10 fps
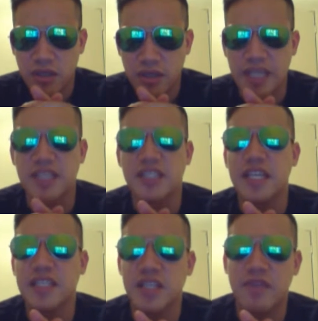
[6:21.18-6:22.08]
like a
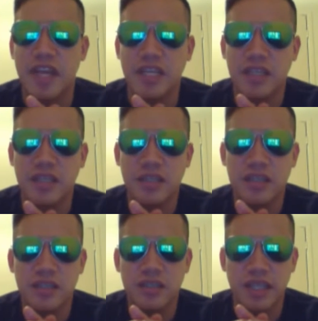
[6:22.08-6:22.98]
sense of like,
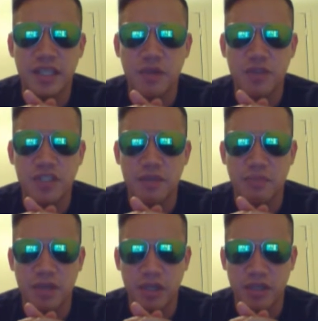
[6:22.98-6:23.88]
like there was some,
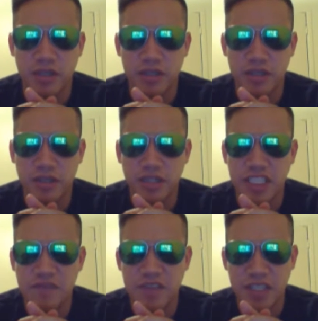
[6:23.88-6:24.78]
uh, the, the
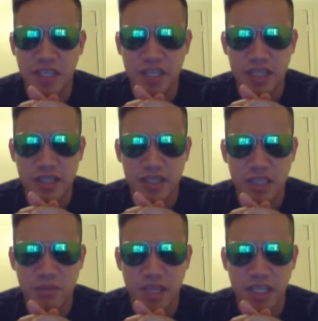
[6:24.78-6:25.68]
TV set kind of
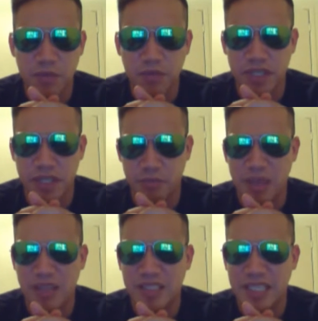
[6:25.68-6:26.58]
seemed like it was like
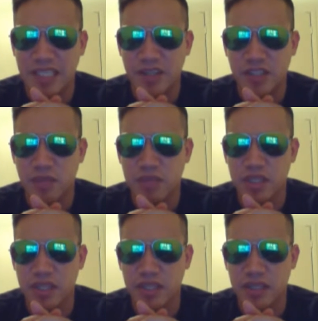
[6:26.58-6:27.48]
melting or
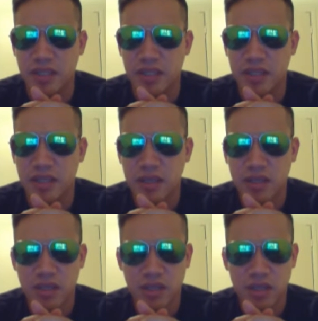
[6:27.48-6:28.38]
something like that.
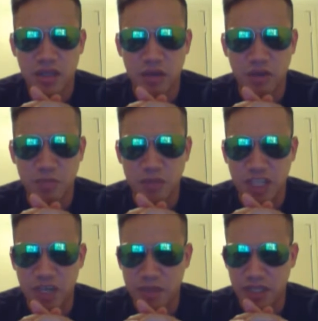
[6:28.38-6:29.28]
It was
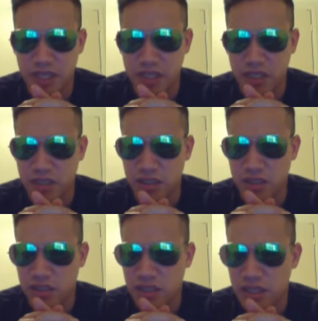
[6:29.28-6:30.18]
becoming like
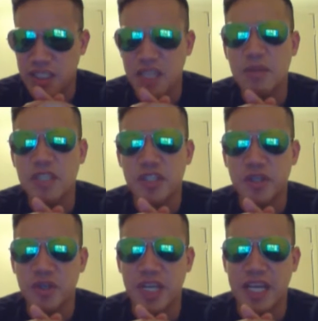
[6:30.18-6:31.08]
uh,
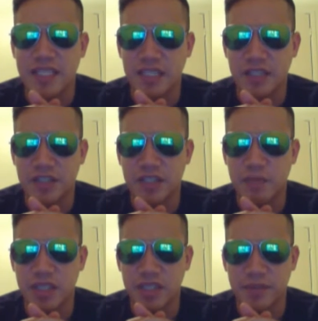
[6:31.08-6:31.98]
dematerializing or
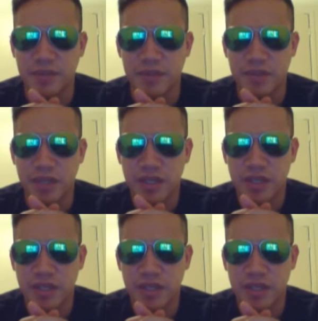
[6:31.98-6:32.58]
something. It was,